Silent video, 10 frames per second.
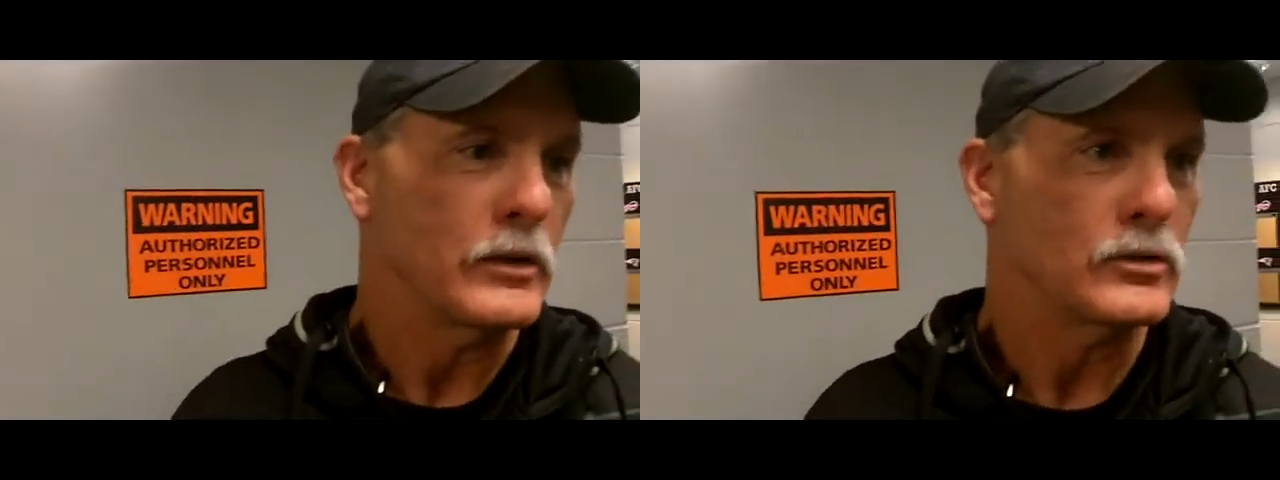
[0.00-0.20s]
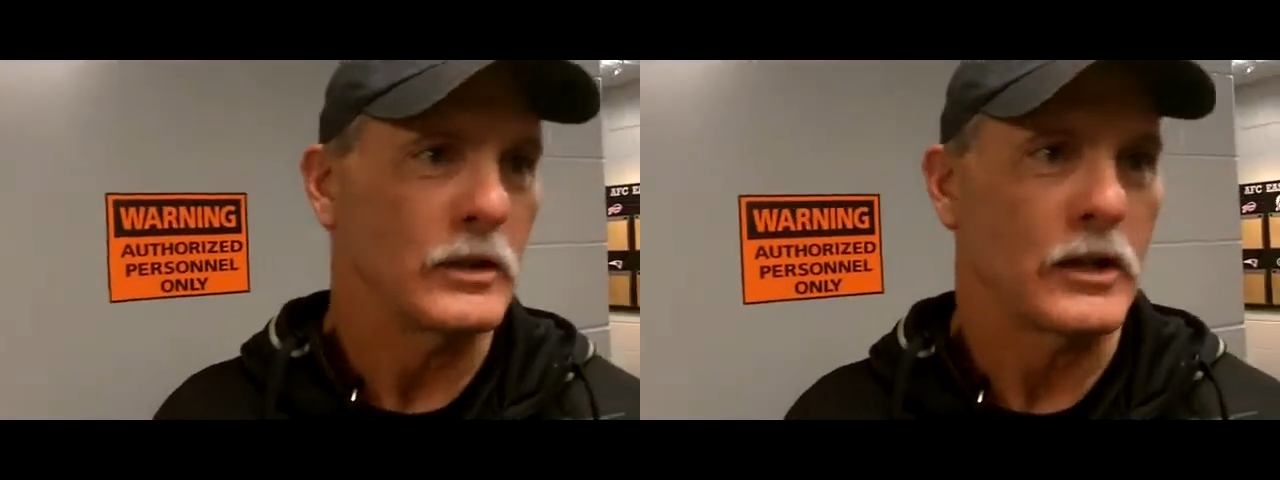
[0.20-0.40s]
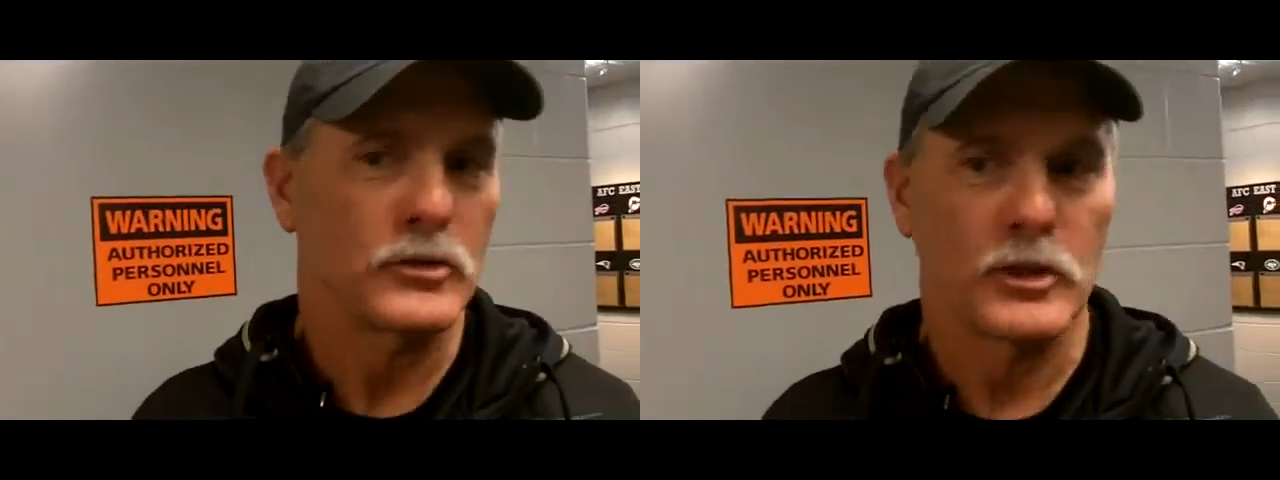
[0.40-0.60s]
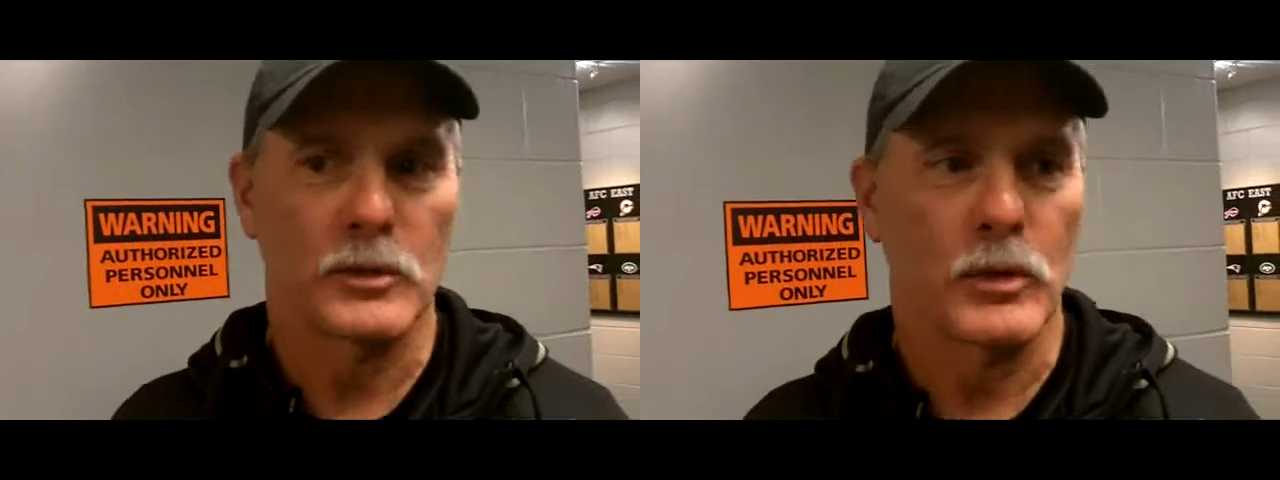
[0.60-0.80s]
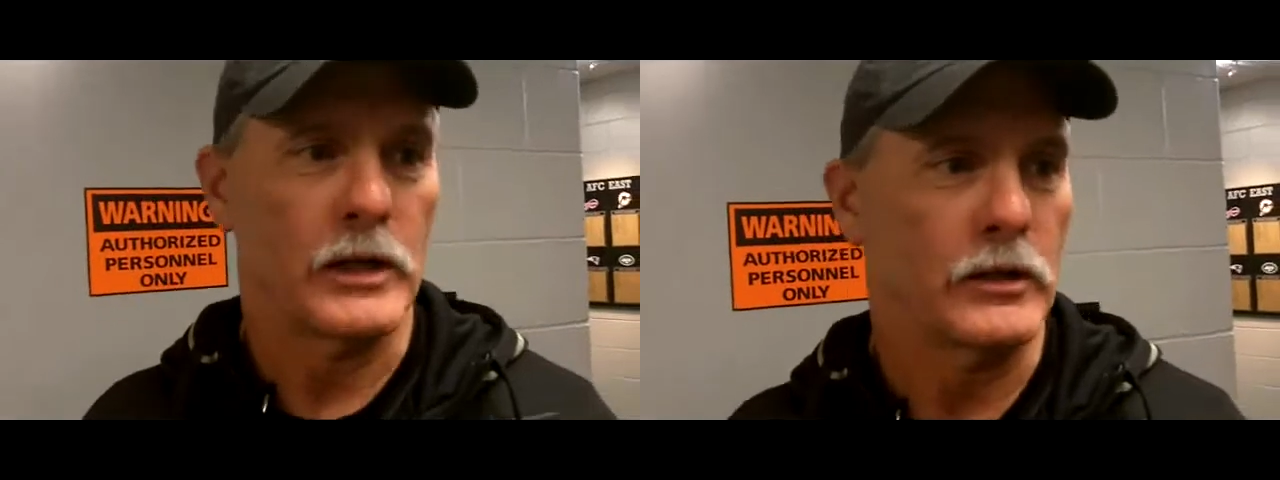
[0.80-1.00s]
there's a lot of
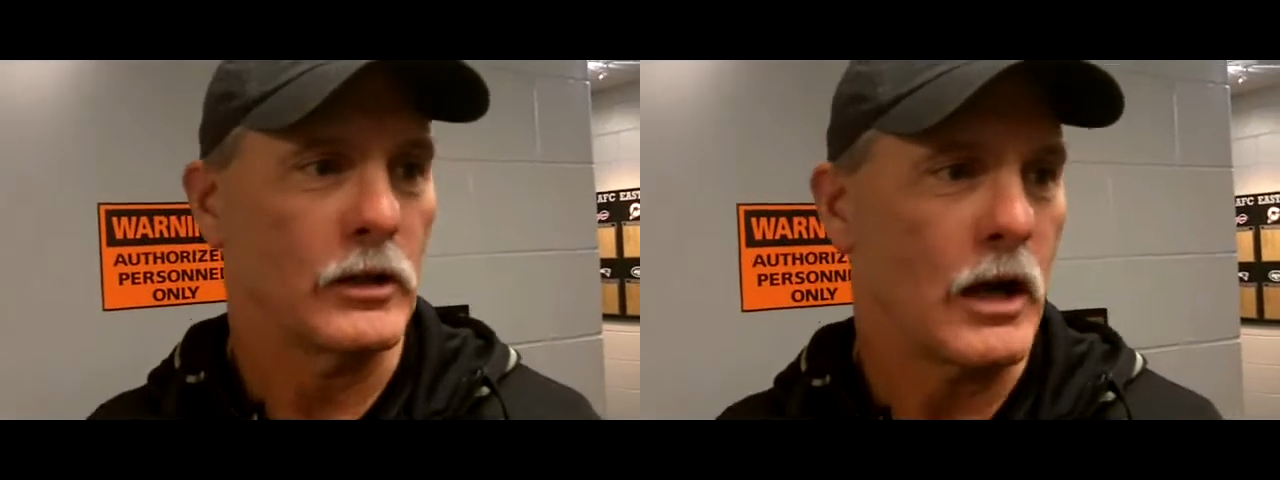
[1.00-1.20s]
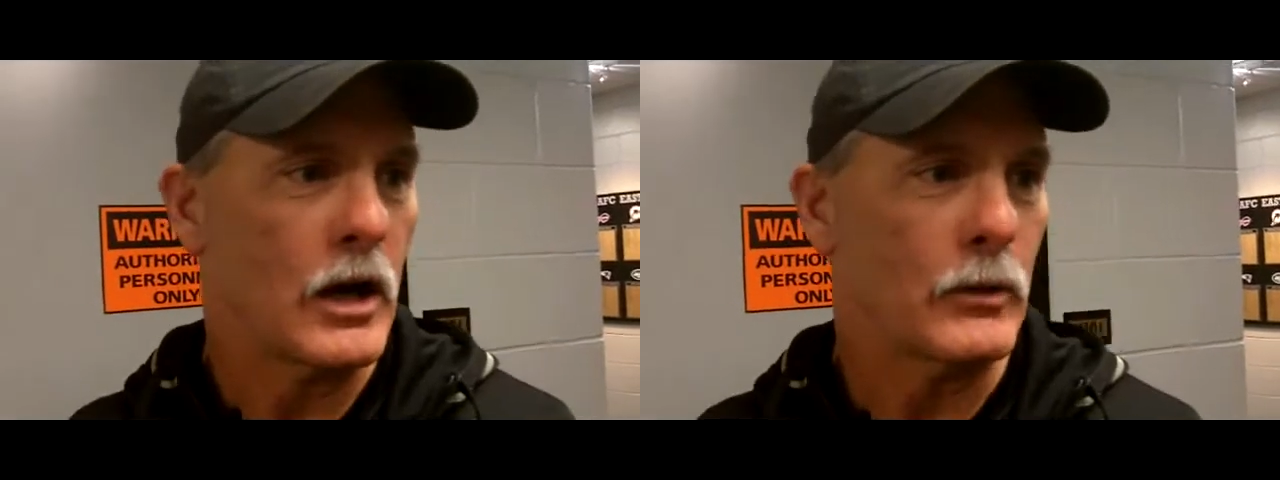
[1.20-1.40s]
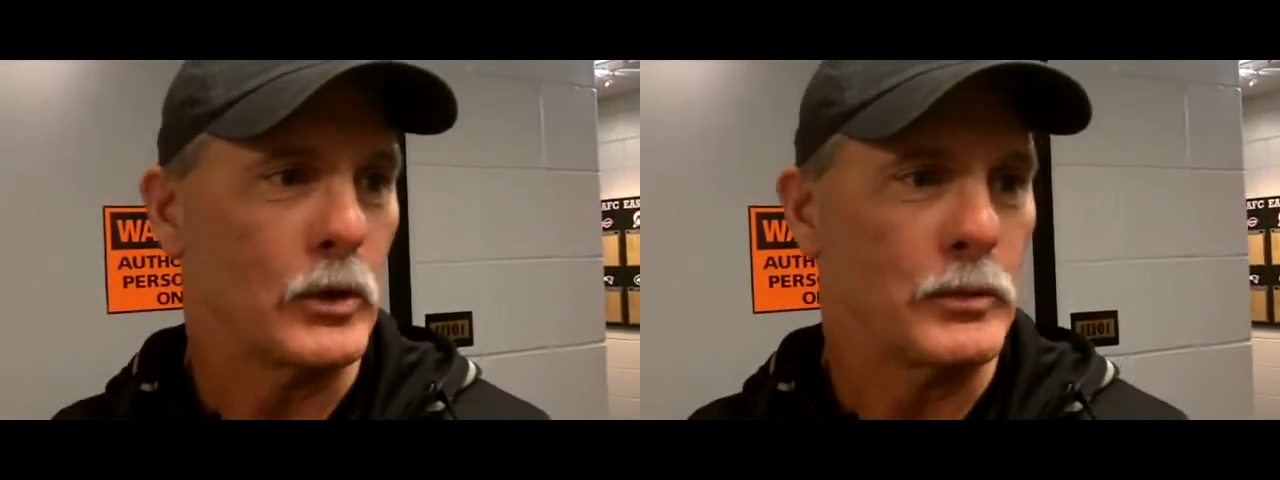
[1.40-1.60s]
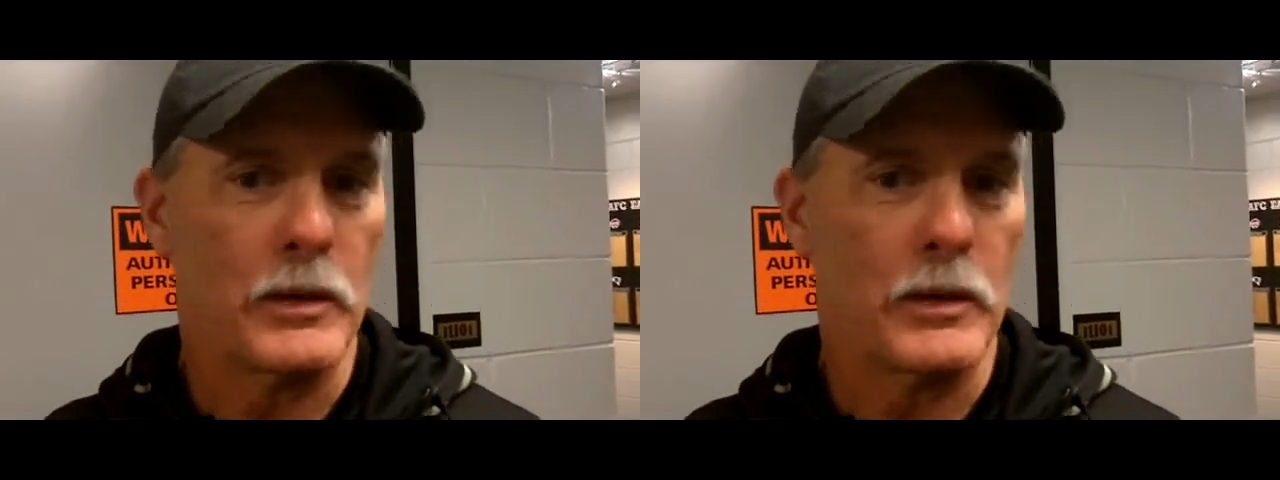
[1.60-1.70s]
celebrating in the locker room.